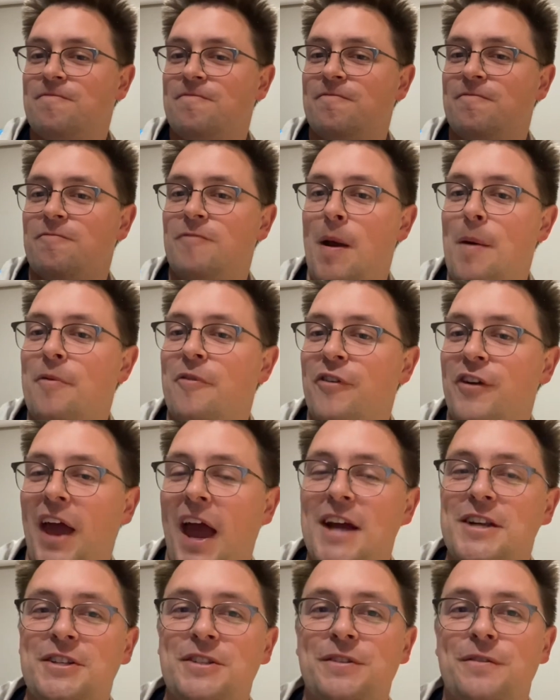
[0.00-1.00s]

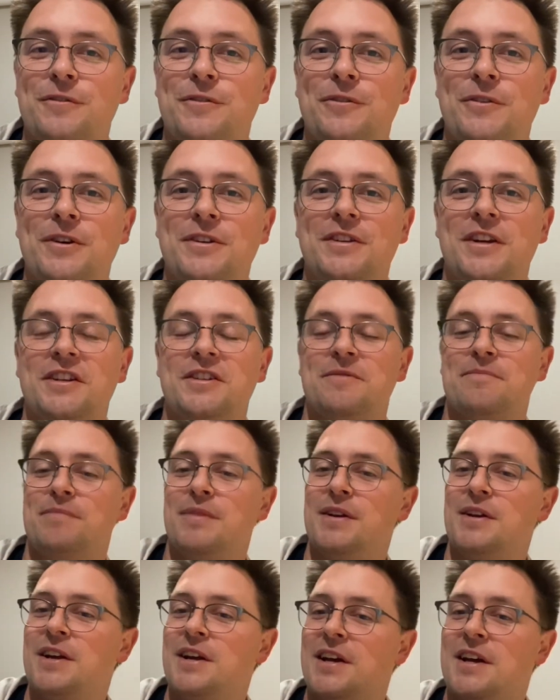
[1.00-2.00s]
ramifications of doing such.
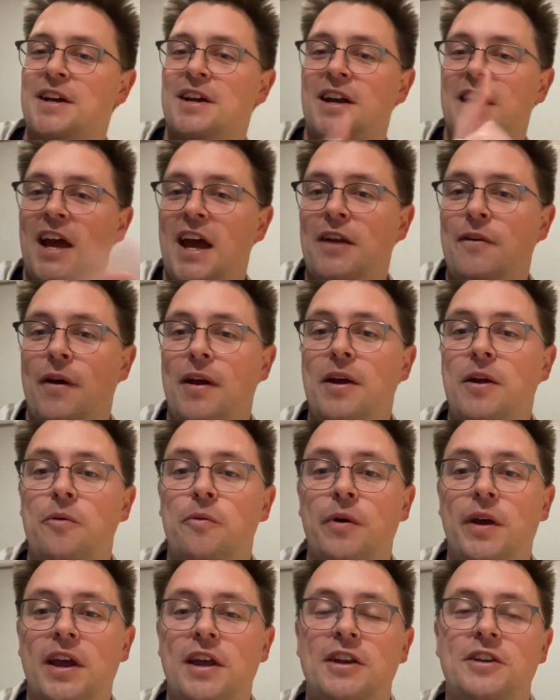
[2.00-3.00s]
But anyway,
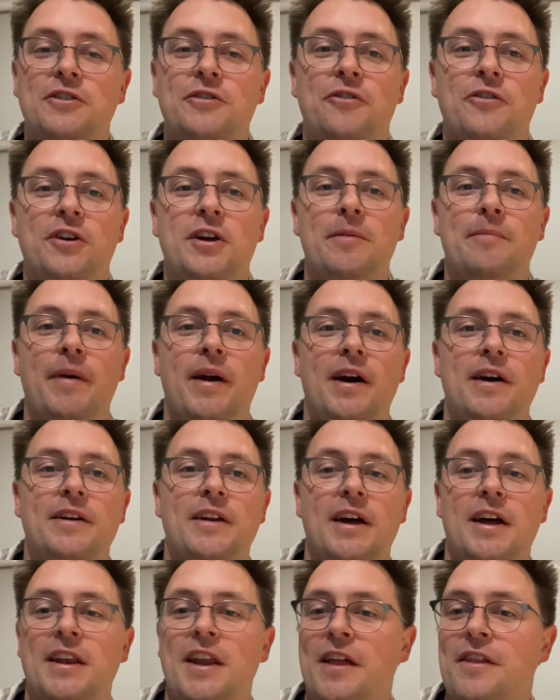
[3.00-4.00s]
we're here to talk
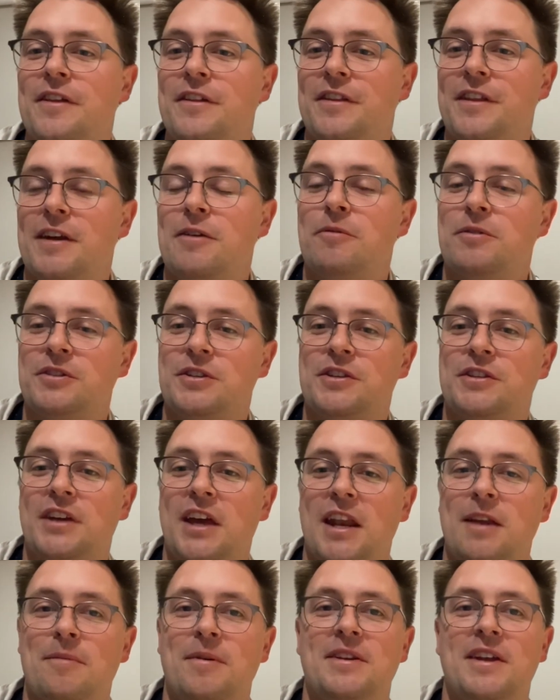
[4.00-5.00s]
about another thing which is
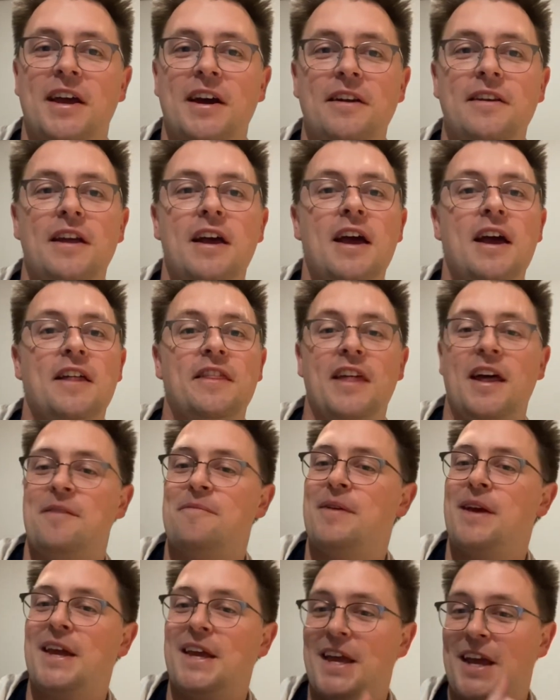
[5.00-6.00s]
getting me down, that
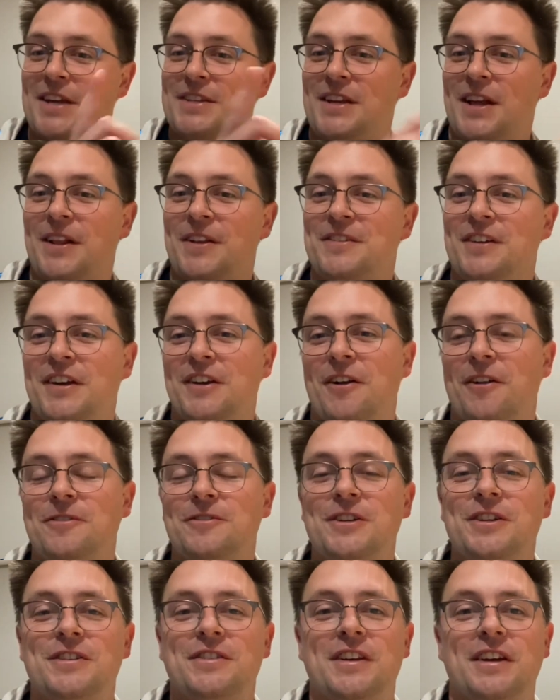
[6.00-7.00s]
being XELA
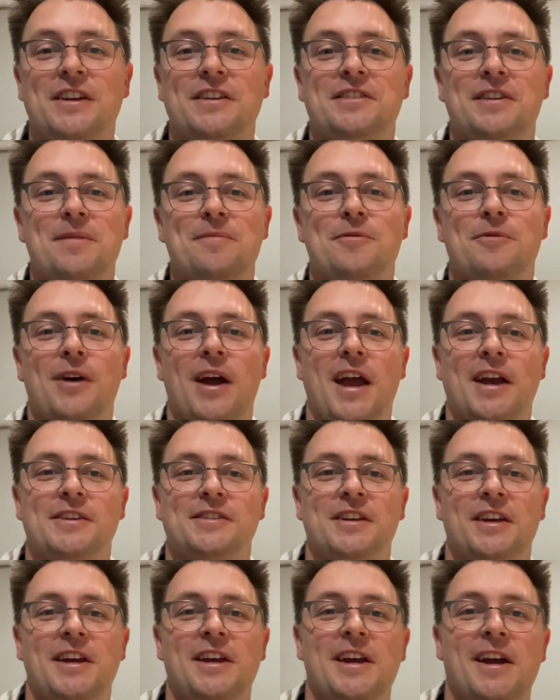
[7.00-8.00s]
Technologies, ticker symbol
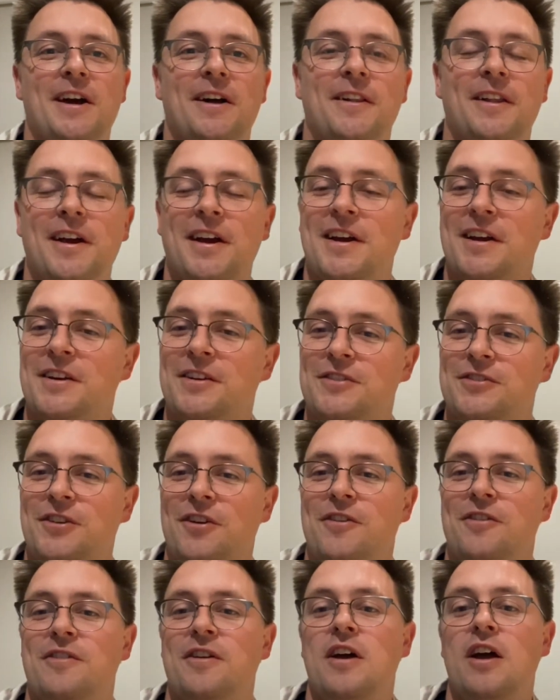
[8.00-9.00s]
XELA.
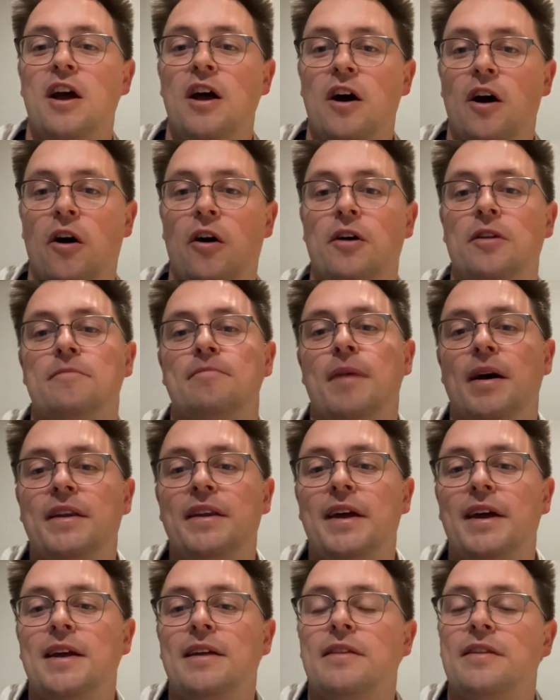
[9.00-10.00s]
So on
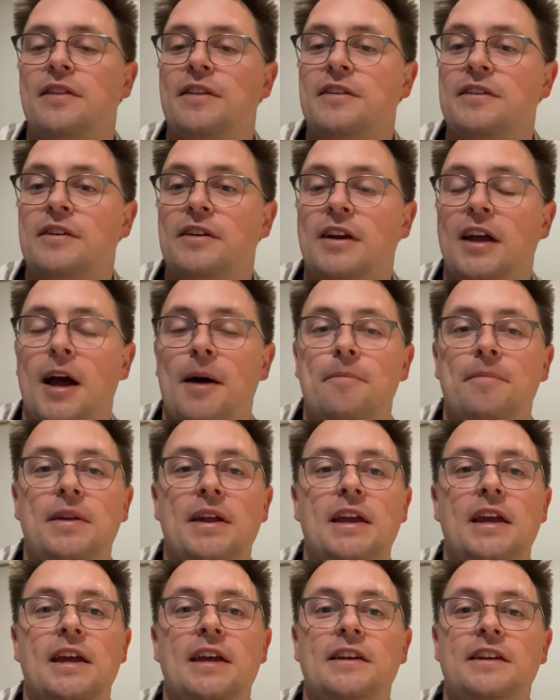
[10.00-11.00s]
Monday, the
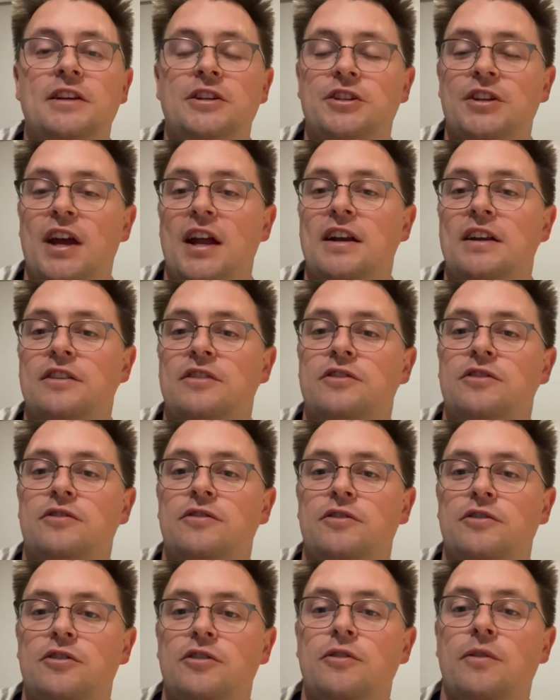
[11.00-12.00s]
company initiated its
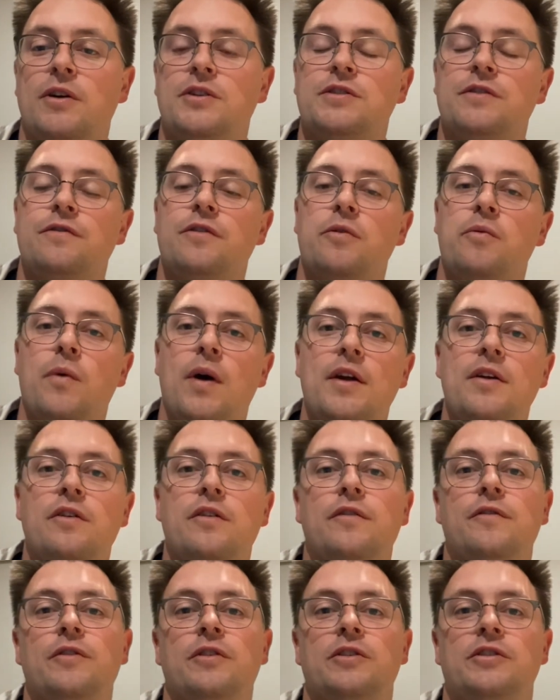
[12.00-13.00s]
200-for-1
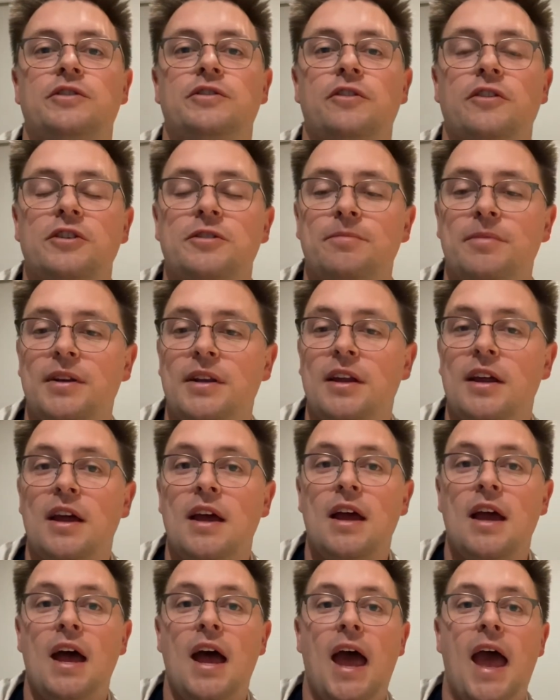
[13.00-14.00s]
reverse stock split,
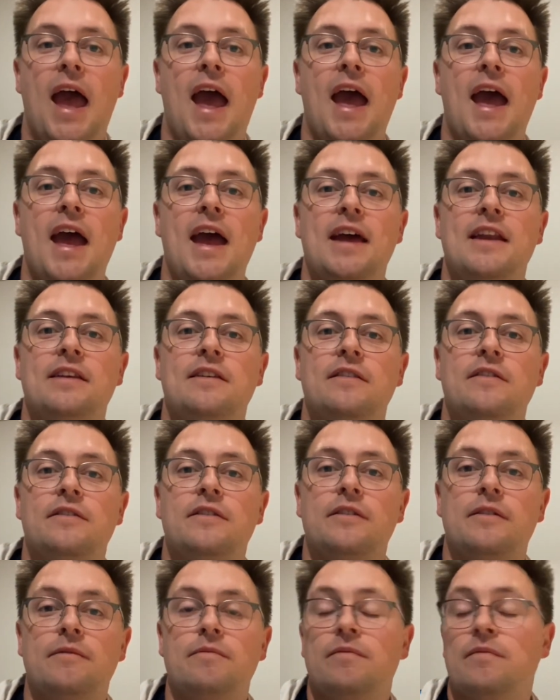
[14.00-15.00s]

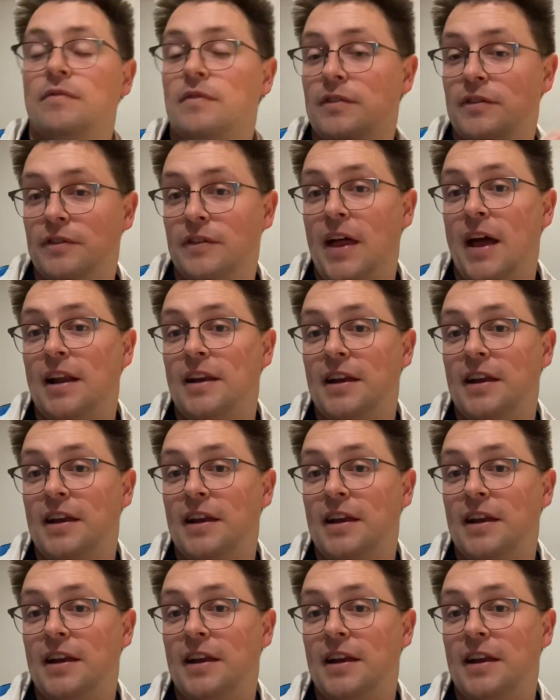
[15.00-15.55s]
and that